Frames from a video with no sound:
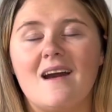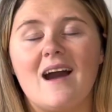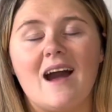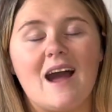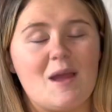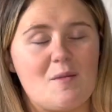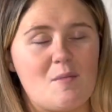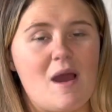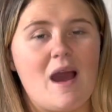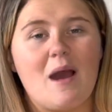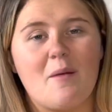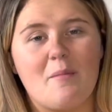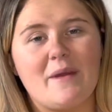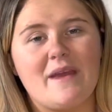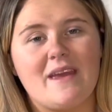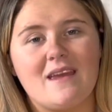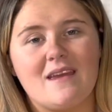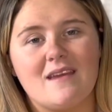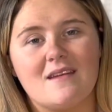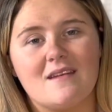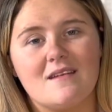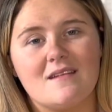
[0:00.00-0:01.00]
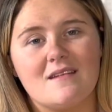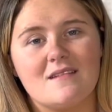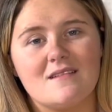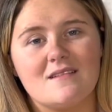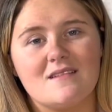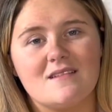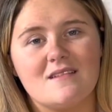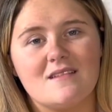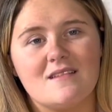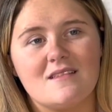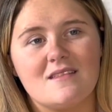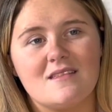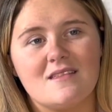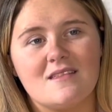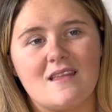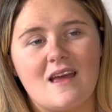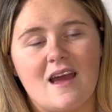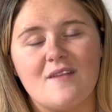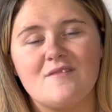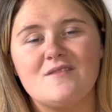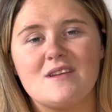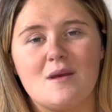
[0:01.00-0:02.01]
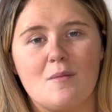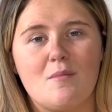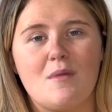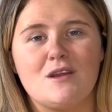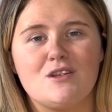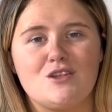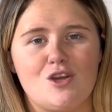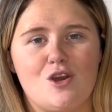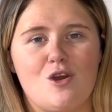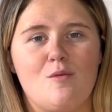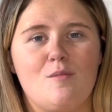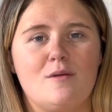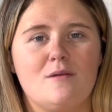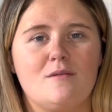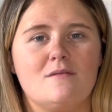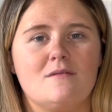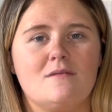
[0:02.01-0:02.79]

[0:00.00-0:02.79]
I'm happy. I've done my job.